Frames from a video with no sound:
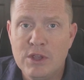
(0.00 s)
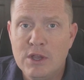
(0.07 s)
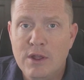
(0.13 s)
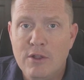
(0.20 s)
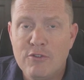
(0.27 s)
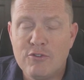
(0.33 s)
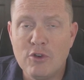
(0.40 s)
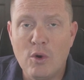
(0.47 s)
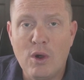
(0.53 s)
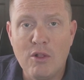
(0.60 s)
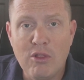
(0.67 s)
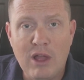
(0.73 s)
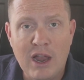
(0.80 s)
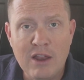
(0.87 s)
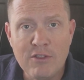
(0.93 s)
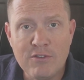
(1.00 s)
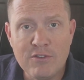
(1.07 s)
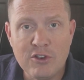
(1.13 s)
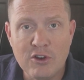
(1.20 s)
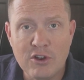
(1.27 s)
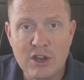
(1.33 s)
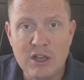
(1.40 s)
So a lot of the
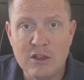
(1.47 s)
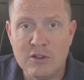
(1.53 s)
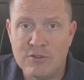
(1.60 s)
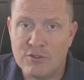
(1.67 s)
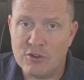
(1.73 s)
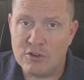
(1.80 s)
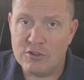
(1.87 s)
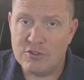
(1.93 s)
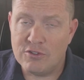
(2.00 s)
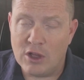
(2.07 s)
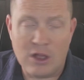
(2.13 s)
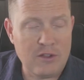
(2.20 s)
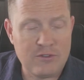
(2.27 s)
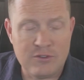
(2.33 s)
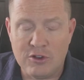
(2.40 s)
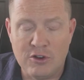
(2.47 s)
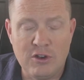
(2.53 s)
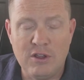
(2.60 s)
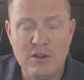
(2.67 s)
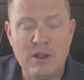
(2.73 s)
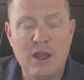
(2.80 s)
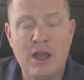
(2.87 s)
security concerns, uh,
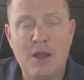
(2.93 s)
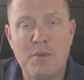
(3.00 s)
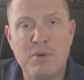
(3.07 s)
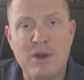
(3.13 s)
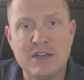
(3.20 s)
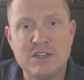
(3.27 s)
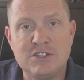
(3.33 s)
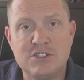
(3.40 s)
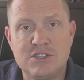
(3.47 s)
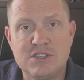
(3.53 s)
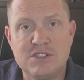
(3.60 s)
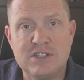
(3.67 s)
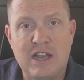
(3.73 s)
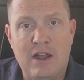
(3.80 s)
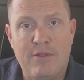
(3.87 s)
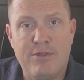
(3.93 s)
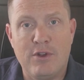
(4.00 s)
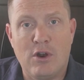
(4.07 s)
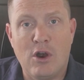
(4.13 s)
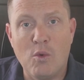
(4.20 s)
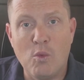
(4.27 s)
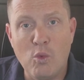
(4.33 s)
security uh, practices out
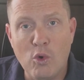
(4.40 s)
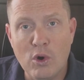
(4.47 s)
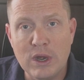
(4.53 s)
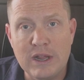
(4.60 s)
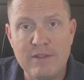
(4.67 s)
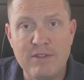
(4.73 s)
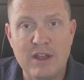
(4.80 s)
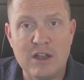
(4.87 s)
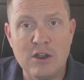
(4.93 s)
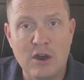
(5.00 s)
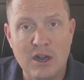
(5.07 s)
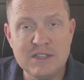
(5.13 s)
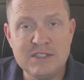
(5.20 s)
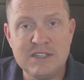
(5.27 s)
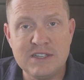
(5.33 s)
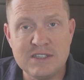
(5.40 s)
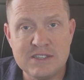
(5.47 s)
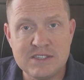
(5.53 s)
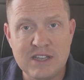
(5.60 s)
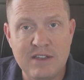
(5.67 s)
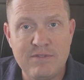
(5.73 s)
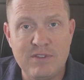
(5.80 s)
there are warning that content
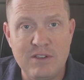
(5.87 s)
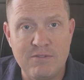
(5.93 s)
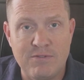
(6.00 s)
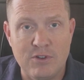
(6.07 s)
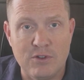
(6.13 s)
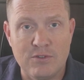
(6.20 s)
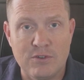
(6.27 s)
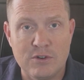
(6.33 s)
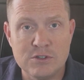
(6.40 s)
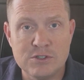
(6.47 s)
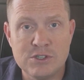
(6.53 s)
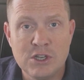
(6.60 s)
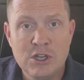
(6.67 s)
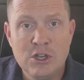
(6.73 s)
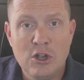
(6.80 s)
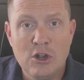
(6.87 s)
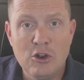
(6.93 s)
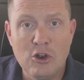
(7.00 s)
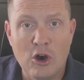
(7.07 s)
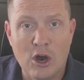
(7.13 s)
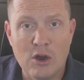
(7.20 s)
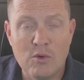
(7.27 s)
safety filters,
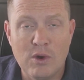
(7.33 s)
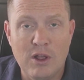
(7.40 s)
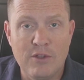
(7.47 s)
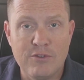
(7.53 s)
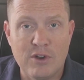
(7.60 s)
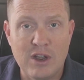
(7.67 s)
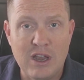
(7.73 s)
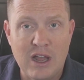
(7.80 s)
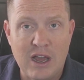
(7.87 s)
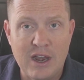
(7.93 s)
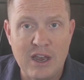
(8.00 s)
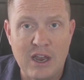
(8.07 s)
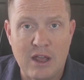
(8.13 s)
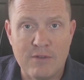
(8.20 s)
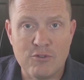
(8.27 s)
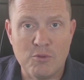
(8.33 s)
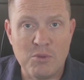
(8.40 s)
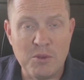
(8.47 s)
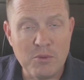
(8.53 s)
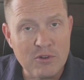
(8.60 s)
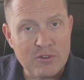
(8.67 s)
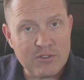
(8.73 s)
guardrails are not enough. So
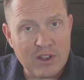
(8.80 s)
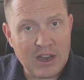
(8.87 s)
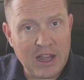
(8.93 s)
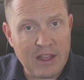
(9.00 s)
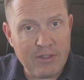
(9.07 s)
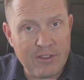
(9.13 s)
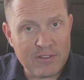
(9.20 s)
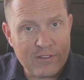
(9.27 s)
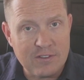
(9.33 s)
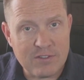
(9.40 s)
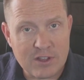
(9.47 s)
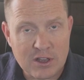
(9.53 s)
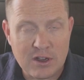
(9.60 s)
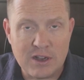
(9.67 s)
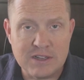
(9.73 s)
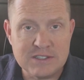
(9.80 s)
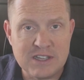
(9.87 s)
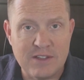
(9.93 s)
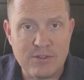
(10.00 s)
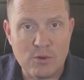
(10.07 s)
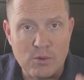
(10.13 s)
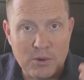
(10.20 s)
people are saying, hey, this is the
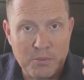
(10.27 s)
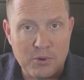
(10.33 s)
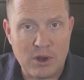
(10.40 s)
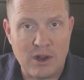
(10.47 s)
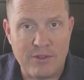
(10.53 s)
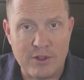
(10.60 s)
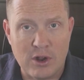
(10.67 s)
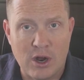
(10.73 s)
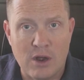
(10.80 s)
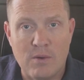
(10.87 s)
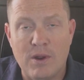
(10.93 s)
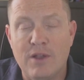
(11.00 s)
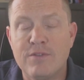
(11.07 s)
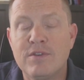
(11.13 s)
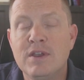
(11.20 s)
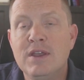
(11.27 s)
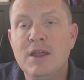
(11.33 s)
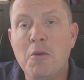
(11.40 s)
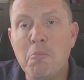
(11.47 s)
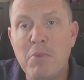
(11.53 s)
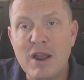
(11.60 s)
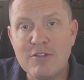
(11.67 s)
content that we're putting on the guardrails,
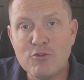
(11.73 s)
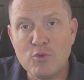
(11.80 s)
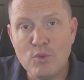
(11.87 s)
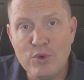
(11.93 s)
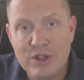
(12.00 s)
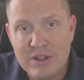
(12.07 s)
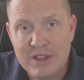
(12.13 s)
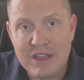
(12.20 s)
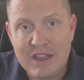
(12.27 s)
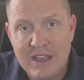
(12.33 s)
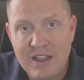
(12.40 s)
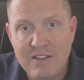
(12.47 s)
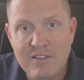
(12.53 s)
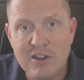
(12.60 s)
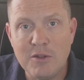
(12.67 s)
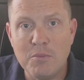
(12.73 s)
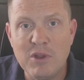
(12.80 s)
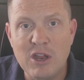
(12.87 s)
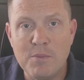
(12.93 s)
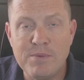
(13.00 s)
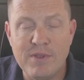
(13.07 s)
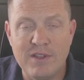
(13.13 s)
but it's really easy to
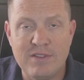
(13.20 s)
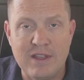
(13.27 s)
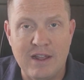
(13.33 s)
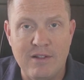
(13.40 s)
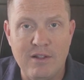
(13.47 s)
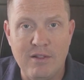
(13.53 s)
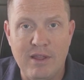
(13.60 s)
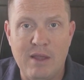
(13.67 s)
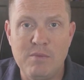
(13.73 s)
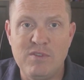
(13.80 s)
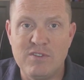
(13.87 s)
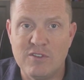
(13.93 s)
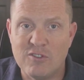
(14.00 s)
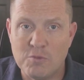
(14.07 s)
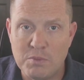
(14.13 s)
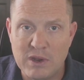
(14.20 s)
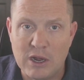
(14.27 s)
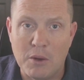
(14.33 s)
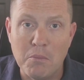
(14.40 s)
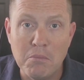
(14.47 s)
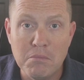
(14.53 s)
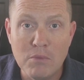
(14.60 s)
manipulate the LLMs to spit
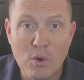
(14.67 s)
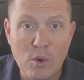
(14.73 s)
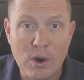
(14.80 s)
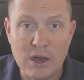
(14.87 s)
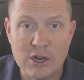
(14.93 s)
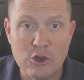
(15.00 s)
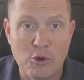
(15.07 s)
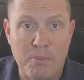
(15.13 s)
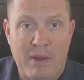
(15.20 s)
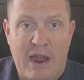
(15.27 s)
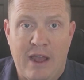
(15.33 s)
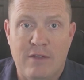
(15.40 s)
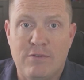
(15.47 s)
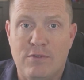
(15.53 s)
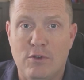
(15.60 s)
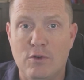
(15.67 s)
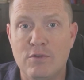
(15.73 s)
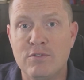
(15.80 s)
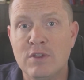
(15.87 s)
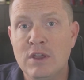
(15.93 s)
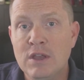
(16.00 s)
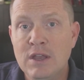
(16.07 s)
out more and go past
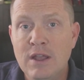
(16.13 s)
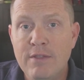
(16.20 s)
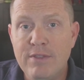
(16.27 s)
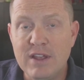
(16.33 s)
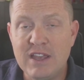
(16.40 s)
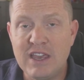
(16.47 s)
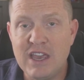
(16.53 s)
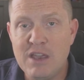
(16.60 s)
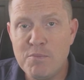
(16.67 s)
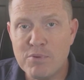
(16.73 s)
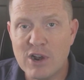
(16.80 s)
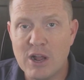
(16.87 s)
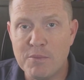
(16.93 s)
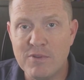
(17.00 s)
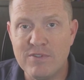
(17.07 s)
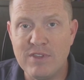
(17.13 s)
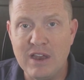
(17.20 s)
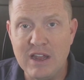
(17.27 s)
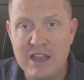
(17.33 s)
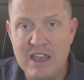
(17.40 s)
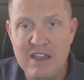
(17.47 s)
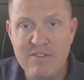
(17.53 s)
those. The key problem is
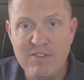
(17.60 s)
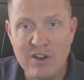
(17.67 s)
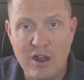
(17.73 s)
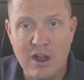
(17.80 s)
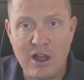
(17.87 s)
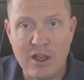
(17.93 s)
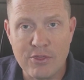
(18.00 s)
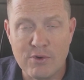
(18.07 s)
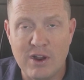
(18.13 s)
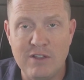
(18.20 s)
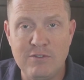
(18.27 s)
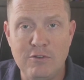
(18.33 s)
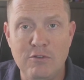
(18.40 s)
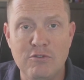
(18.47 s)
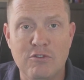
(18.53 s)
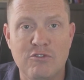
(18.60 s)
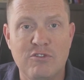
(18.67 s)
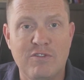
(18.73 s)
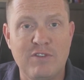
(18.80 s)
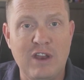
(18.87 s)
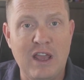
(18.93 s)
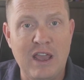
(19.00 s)
that even authorized users
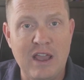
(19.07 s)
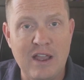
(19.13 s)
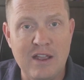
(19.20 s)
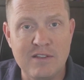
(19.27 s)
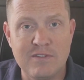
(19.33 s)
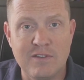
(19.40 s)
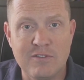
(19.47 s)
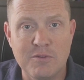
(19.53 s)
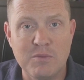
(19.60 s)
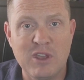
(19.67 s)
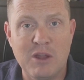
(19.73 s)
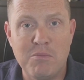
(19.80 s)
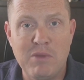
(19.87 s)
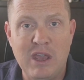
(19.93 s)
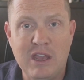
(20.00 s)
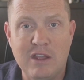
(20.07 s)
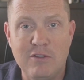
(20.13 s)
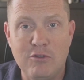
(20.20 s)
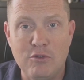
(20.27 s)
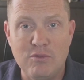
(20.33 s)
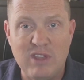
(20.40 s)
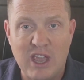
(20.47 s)
of an AI system can make it
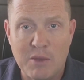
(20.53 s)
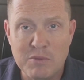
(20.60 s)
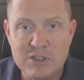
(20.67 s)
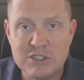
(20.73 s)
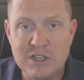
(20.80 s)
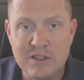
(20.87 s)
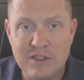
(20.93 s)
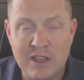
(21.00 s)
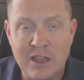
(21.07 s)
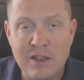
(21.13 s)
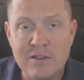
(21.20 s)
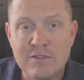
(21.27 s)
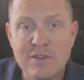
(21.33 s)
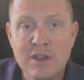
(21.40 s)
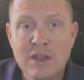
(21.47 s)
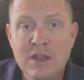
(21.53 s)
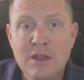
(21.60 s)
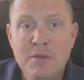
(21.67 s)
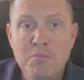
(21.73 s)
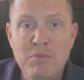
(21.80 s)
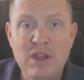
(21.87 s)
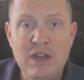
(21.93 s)
do damaging things,
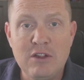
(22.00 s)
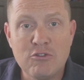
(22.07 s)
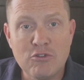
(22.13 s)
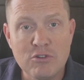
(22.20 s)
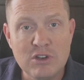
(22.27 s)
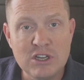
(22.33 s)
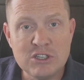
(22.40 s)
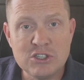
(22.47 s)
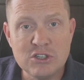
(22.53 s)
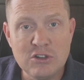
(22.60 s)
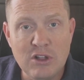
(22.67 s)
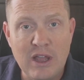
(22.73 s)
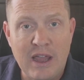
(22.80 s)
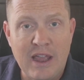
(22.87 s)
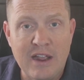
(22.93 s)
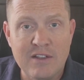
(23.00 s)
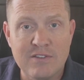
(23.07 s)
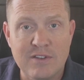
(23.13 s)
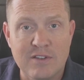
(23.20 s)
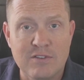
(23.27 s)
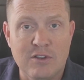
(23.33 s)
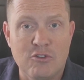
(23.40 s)
meaning traditional
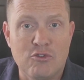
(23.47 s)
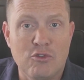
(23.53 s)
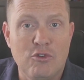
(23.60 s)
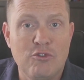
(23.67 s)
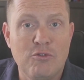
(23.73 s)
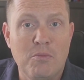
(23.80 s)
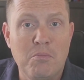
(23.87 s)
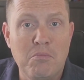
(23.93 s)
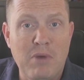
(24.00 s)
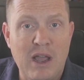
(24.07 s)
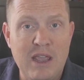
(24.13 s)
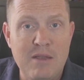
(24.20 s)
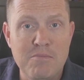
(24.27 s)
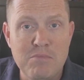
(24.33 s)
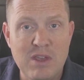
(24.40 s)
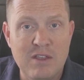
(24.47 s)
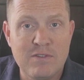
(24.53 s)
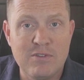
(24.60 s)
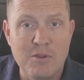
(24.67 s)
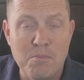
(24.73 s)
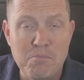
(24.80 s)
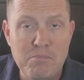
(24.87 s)
access controls might miss
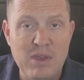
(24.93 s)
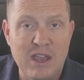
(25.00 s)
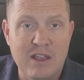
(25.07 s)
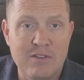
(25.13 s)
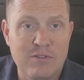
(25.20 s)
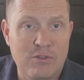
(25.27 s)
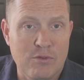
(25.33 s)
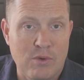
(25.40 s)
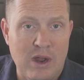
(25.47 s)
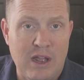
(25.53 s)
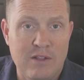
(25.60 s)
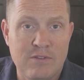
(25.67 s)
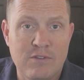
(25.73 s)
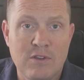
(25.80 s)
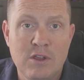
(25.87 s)
the biggest threats.